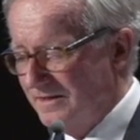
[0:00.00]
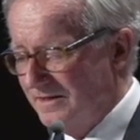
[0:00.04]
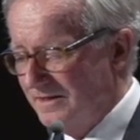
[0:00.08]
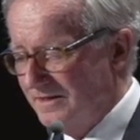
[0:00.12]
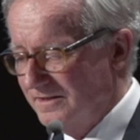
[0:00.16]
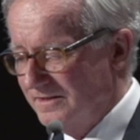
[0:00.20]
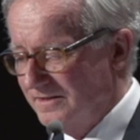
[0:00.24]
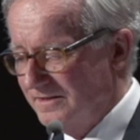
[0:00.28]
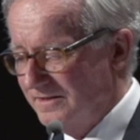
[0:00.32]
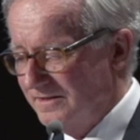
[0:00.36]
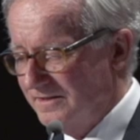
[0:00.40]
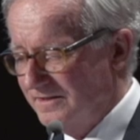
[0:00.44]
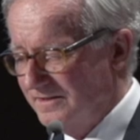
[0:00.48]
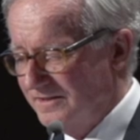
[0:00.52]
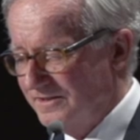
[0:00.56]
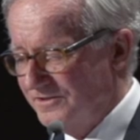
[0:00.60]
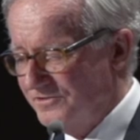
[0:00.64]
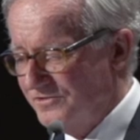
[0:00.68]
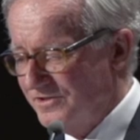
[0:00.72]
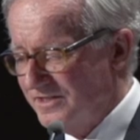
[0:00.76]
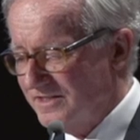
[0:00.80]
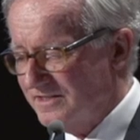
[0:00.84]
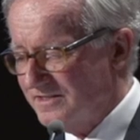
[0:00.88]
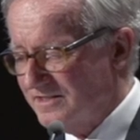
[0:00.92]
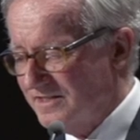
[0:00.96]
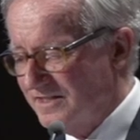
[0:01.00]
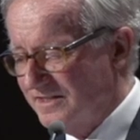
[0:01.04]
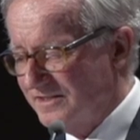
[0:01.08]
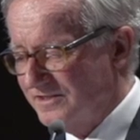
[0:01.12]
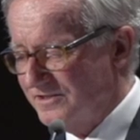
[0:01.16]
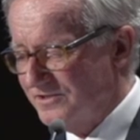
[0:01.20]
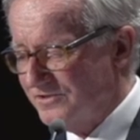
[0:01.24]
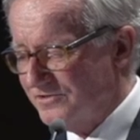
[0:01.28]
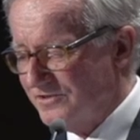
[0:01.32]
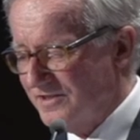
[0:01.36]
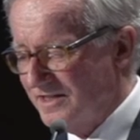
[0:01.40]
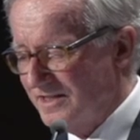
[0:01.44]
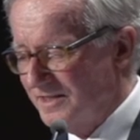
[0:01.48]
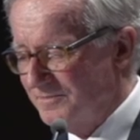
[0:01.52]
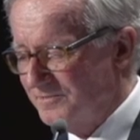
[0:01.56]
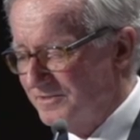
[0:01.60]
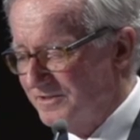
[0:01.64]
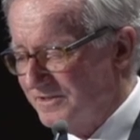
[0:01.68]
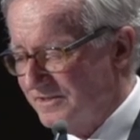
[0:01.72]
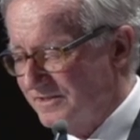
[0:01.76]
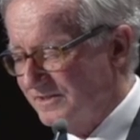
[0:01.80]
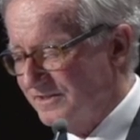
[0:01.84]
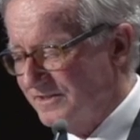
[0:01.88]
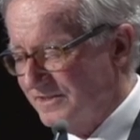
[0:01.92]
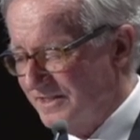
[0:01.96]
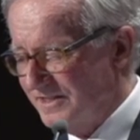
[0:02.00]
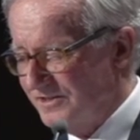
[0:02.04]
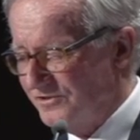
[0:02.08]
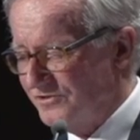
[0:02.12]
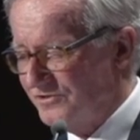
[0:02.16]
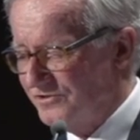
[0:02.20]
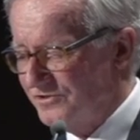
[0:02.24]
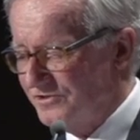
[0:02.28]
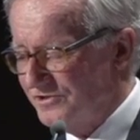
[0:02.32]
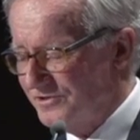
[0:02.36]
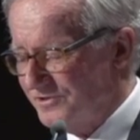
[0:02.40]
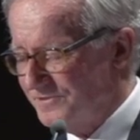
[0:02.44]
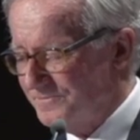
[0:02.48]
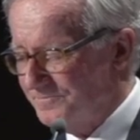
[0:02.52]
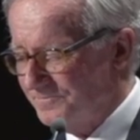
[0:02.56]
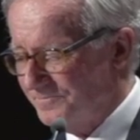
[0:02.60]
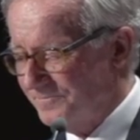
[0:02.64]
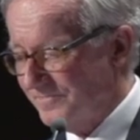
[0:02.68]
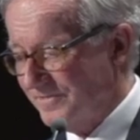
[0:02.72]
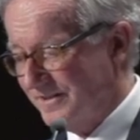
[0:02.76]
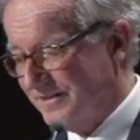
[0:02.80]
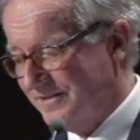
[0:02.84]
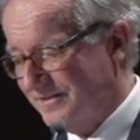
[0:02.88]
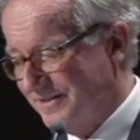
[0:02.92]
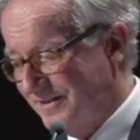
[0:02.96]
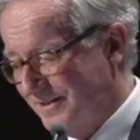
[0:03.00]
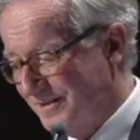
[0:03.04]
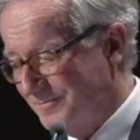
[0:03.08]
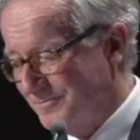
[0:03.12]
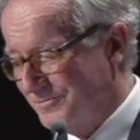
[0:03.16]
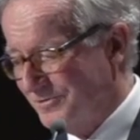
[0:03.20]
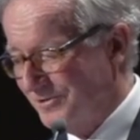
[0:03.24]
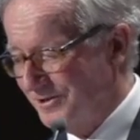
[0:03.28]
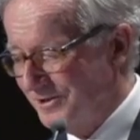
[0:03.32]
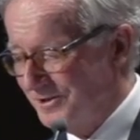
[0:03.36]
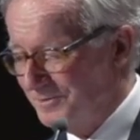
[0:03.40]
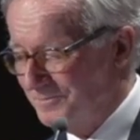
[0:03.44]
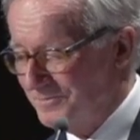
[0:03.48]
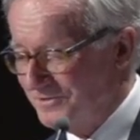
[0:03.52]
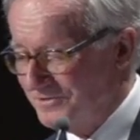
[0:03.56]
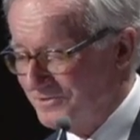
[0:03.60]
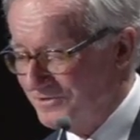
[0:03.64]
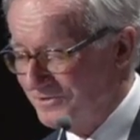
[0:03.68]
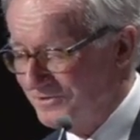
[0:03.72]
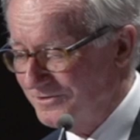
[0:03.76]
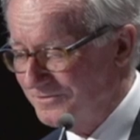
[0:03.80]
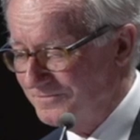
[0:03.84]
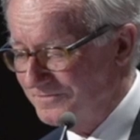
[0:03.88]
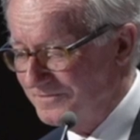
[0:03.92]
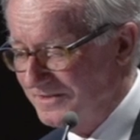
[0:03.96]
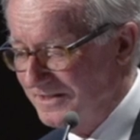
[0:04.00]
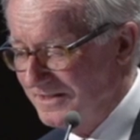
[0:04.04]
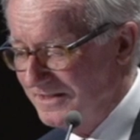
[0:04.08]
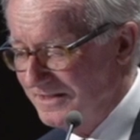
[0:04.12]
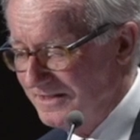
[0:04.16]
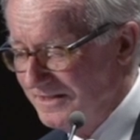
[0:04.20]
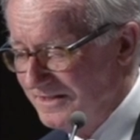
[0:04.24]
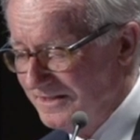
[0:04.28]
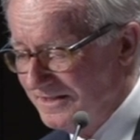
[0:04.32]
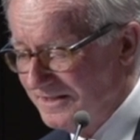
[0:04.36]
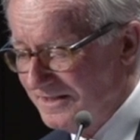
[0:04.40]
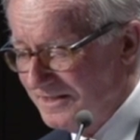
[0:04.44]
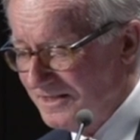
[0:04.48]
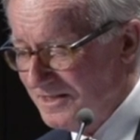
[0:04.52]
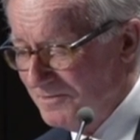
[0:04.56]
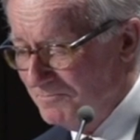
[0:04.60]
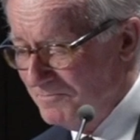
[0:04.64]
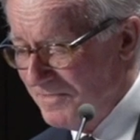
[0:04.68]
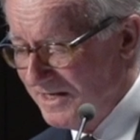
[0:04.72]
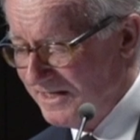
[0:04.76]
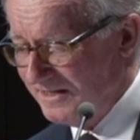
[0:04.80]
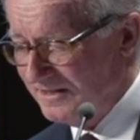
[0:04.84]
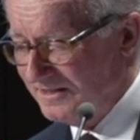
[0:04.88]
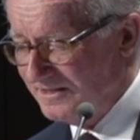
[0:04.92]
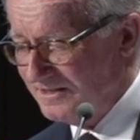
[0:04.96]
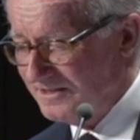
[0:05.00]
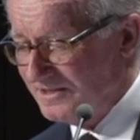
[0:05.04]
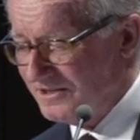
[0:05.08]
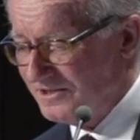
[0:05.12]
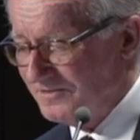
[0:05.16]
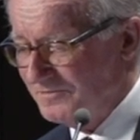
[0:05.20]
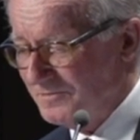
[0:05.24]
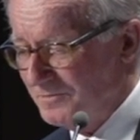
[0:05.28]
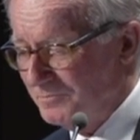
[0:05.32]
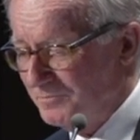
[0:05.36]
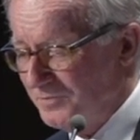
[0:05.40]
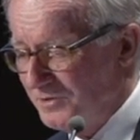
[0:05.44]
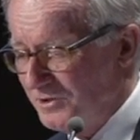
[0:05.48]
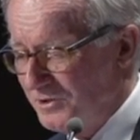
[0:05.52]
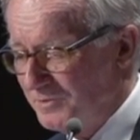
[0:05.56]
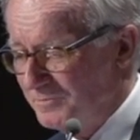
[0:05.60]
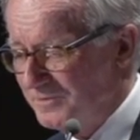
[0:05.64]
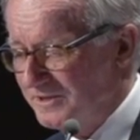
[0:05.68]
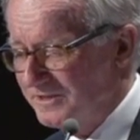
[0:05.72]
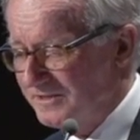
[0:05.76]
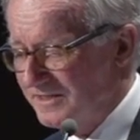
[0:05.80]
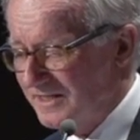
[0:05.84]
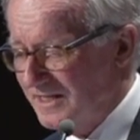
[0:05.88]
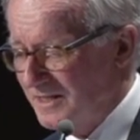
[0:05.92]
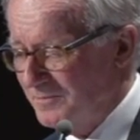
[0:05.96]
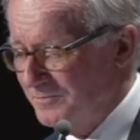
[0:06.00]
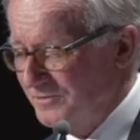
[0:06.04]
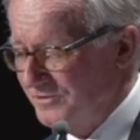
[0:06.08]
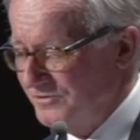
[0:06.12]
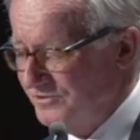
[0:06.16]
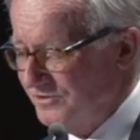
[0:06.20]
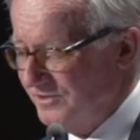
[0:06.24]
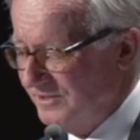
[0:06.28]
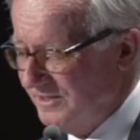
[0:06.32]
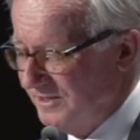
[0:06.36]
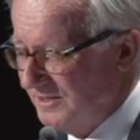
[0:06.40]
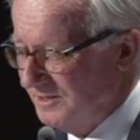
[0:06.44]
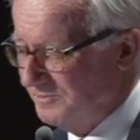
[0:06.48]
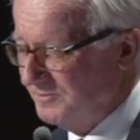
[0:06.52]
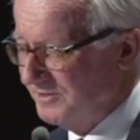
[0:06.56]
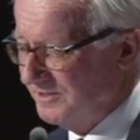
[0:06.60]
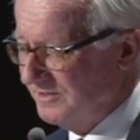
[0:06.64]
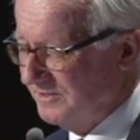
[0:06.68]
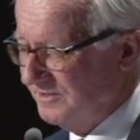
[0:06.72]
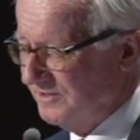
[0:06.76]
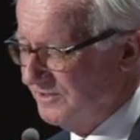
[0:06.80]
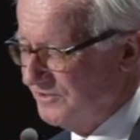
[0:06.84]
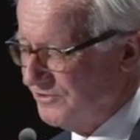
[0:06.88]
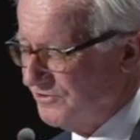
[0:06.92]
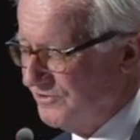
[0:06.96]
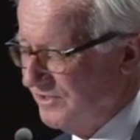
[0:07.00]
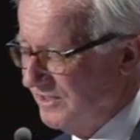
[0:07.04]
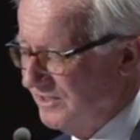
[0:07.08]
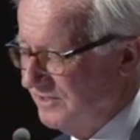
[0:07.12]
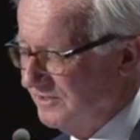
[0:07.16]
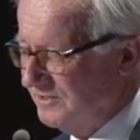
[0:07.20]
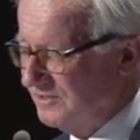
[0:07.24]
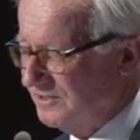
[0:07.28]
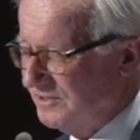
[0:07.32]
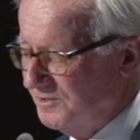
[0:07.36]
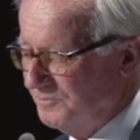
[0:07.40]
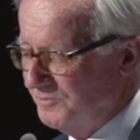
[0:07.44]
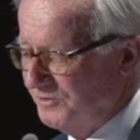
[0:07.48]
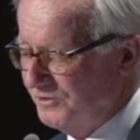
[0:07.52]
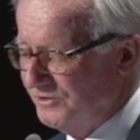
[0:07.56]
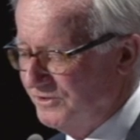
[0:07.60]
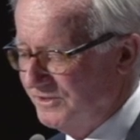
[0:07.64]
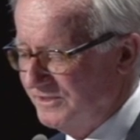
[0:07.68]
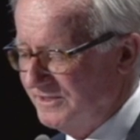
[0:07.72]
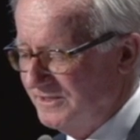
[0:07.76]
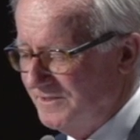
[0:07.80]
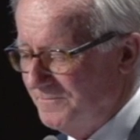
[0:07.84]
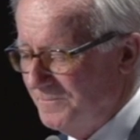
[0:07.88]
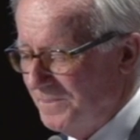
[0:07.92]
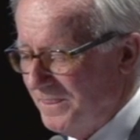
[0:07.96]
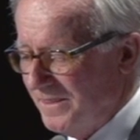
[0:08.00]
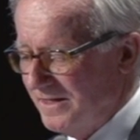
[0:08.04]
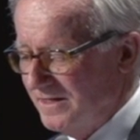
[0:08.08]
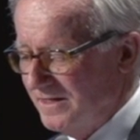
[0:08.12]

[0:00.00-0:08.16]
And in the address I described as contentious, and again I'm quoting myself, the maintenance of a permanent Aboriginal element in the Australian community,